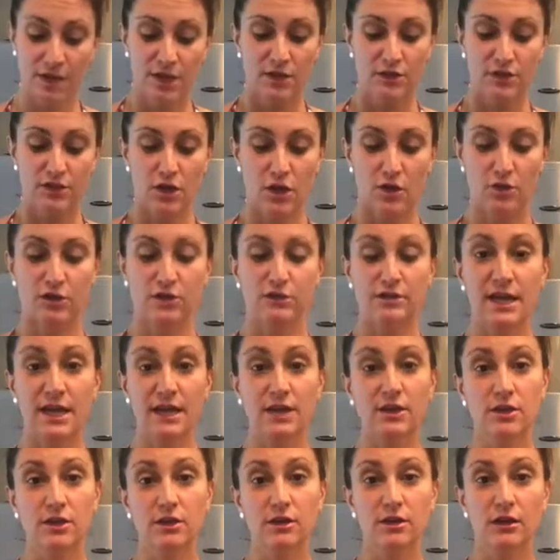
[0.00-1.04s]
So you
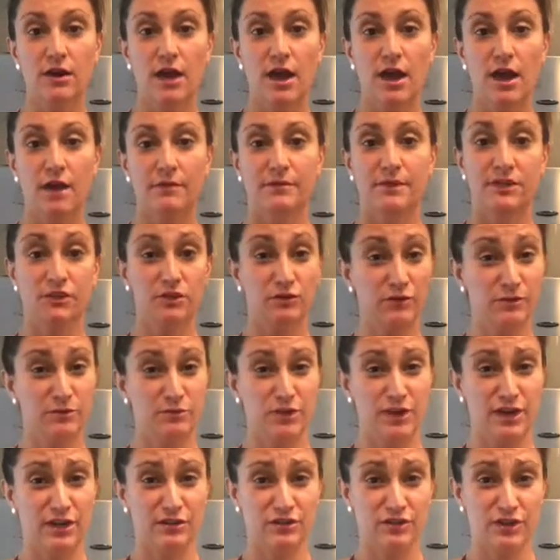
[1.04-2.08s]
take your, these are from
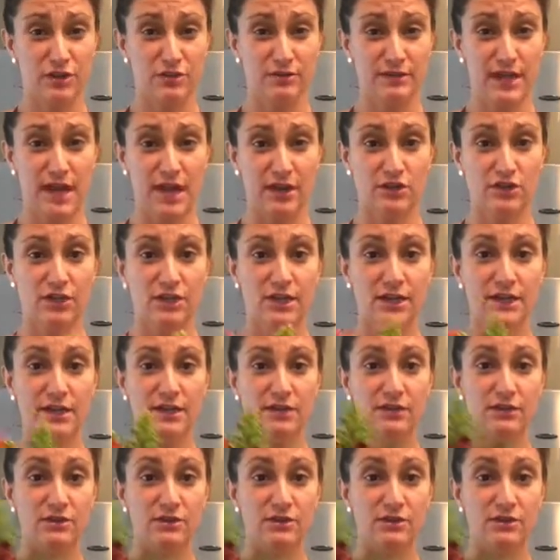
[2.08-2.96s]
Trader Joe's actually.